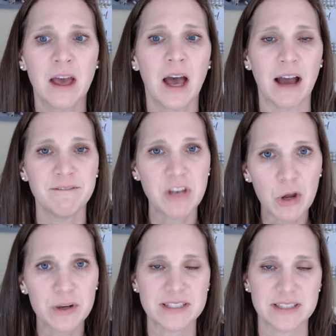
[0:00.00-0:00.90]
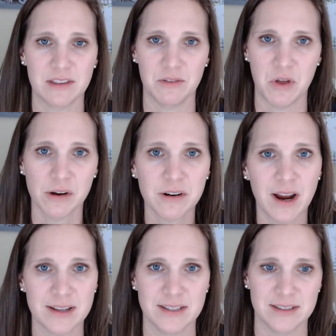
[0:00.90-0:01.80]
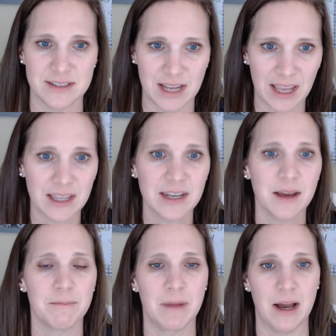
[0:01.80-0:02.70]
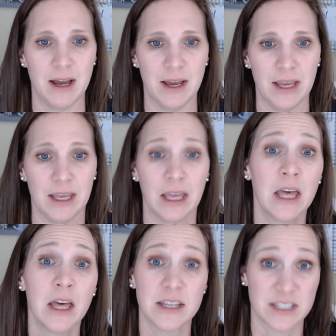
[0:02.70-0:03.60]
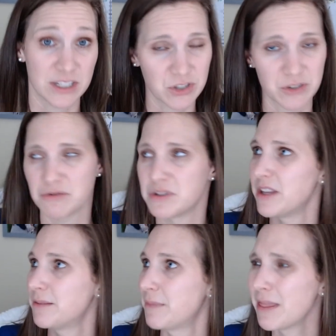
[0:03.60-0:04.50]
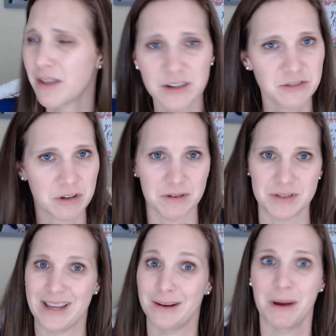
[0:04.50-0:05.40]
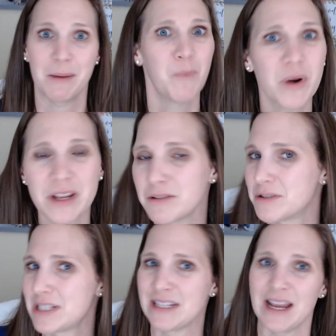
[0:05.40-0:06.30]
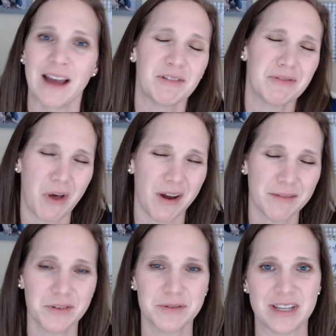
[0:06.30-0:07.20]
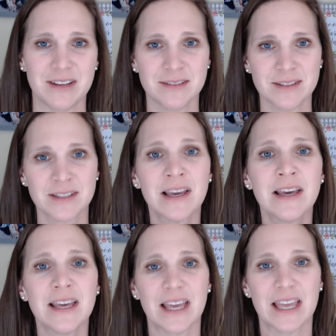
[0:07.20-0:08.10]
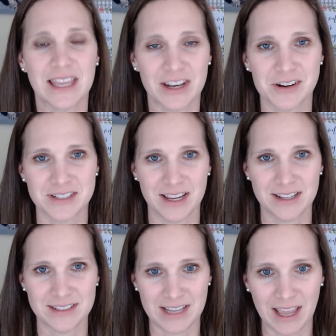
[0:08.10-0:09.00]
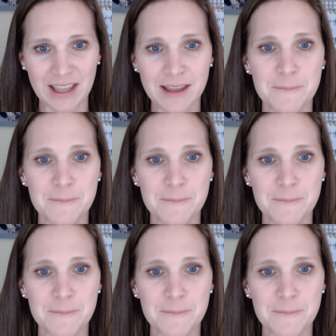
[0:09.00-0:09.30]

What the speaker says: I've noticed that the longer I sustain my dishes routine, my laundry routine, my morning routine, I have a lot of routines in our day-to-day.